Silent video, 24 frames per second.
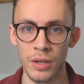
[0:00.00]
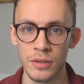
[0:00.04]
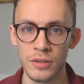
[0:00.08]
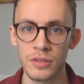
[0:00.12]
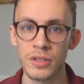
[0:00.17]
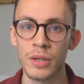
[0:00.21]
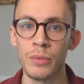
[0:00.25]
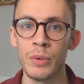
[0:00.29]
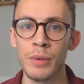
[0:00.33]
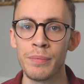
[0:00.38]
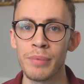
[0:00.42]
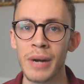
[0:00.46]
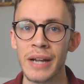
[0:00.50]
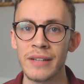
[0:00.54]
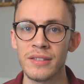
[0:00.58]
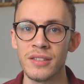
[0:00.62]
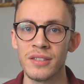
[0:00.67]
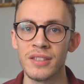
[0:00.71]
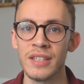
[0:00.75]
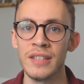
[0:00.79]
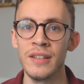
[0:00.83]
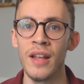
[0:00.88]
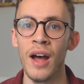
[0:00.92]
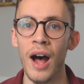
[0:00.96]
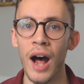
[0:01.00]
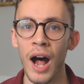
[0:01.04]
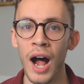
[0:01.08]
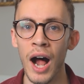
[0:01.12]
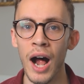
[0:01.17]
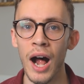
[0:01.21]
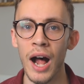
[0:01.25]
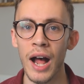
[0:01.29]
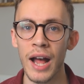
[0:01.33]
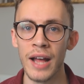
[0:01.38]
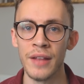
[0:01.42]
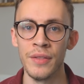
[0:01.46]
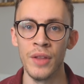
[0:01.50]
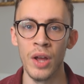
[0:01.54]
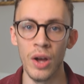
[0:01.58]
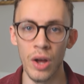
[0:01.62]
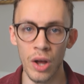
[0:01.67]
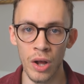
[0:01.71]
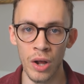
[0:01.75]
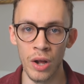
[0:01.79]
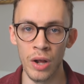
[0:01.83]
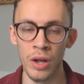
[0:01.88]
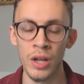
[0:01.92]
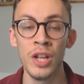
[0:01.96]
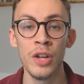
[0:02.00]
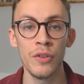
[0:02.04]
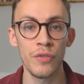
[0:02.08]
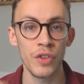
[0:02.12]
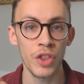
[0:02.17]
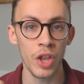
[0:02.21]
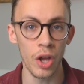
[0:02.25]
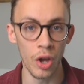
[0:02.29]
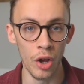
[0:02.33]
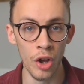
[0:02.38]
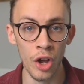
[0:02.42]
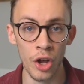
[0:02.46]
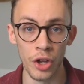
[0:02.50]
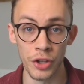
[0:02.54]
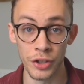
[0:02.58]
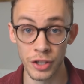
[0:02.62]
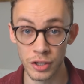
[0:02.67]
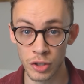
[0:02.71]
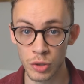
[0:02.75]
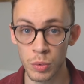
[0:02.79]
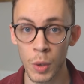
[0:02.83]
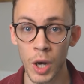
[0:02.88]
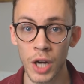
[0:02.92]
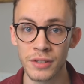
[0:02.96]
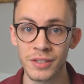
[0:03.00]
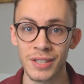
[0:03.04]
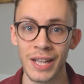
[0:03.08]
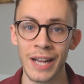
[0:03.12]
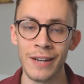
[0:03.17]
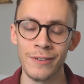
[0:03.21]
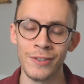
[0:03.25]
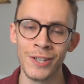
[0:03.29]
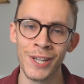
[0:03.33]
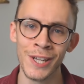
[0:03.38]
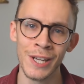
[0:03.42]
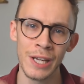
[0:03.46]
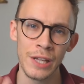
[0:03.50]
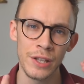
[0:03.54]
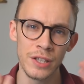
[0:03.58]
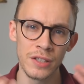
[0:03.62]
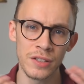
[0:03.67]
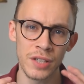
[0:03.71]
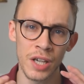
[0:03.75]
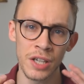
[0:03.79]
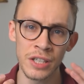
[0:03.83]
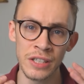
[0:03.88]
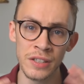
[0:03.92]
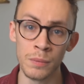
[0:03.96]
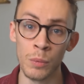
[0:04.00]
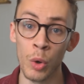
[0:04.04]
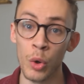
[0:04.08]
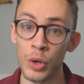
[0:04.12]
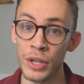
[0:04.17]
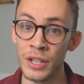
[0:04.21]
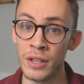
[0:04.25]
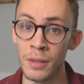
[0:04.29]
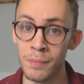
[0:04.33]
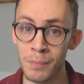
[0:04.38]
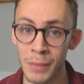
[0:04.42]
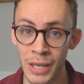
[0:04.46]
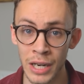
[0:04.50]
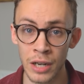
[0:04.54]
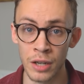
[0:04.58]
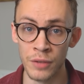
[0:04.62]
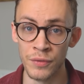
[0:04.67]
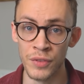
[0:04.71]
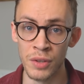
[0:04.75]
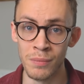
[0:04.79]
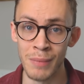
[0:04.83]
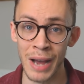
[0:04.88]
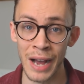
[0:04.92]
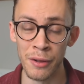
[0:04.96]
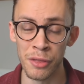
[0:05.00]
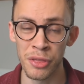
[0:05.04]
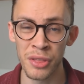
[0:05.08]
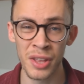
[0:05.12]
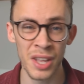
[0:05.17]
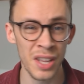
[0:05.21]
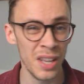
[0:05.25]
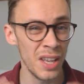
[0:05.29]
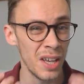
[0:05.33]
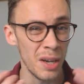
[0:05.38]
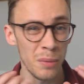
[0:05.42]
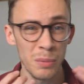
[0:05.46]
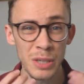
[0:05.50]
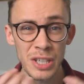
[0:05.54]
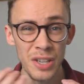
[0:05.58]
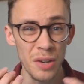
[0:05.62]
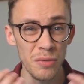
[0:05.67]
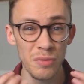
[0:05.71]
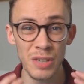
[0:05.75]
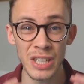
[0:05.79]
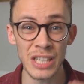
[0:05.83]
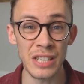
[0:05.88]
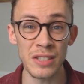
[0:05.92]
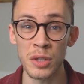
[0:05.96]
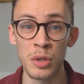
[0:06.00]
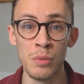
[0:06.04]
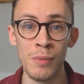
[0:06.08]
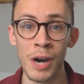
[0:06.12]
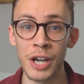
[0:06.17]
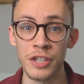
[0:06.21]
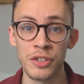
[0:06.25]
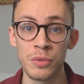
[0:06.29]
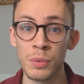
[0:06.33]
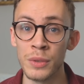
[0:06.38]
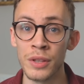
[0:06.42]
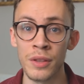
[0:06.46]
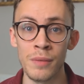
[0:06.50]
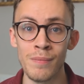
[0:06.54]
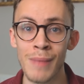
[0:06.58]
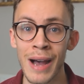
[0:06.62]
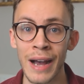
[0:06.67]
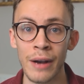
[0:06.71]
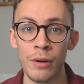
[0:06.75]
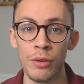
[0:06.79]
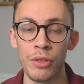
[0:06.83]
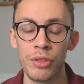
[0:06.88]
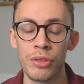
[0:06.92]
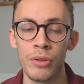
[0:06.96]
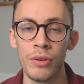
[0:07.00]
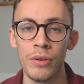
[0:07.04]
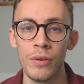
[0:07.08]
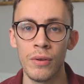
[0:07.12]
So we're practicing the and the For the the schwa sound, the tongue is more in the middle of the mouth, and we don't really do much with the mouth.